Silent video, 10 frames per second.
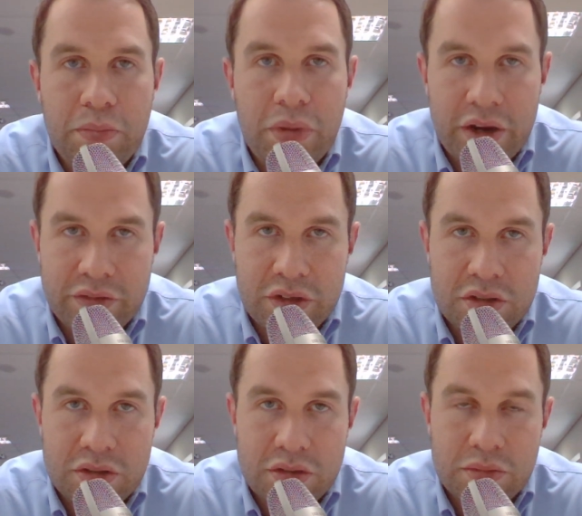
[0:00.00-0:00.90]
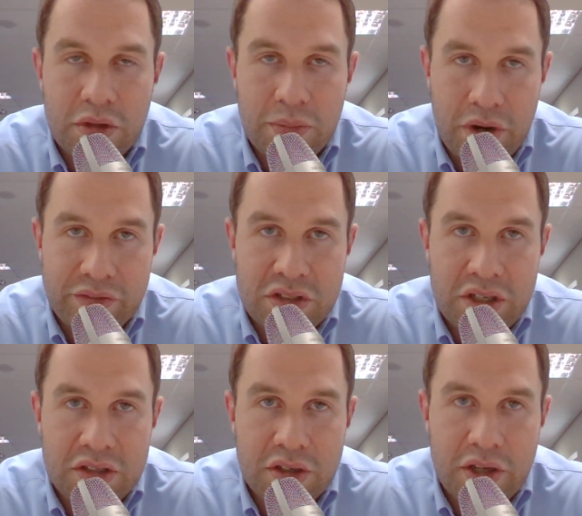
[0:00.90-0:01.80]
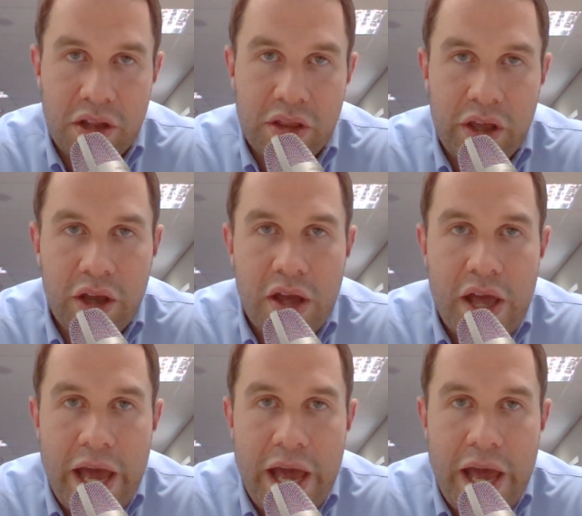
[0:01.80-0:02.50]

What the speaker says: the private sector healthcare